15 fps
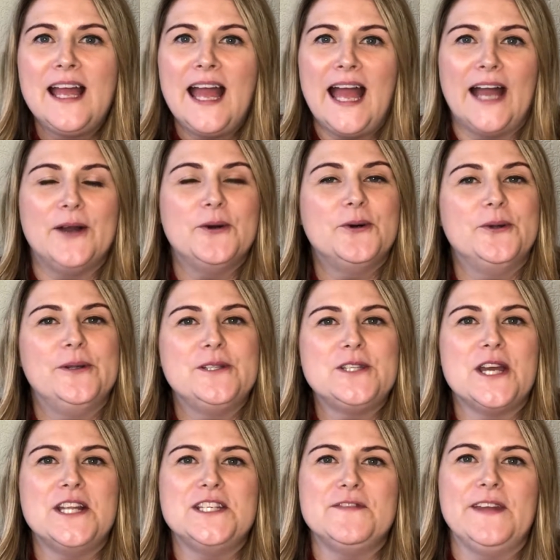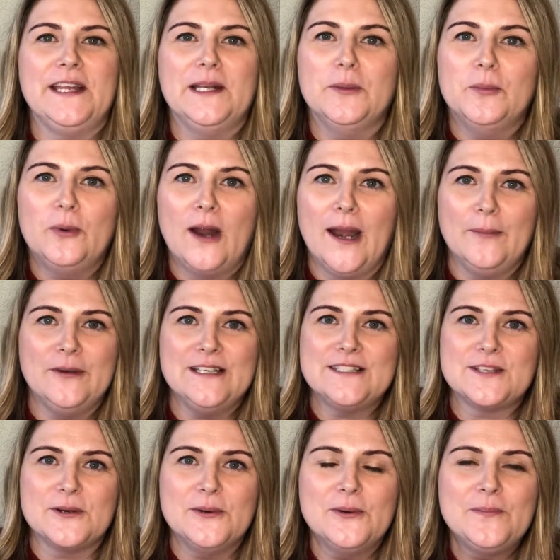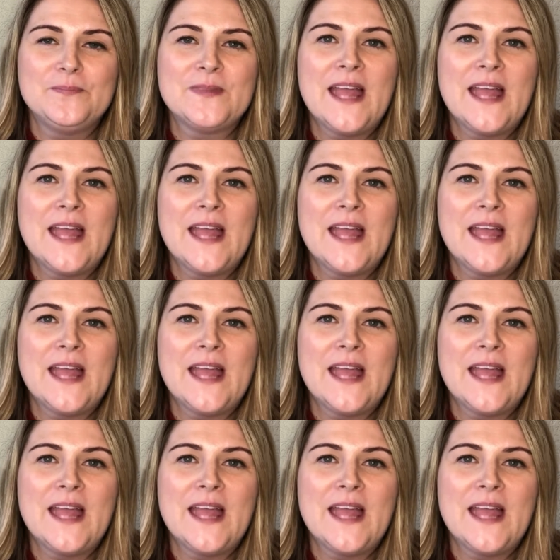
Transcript: at Hull Church of England Primary School,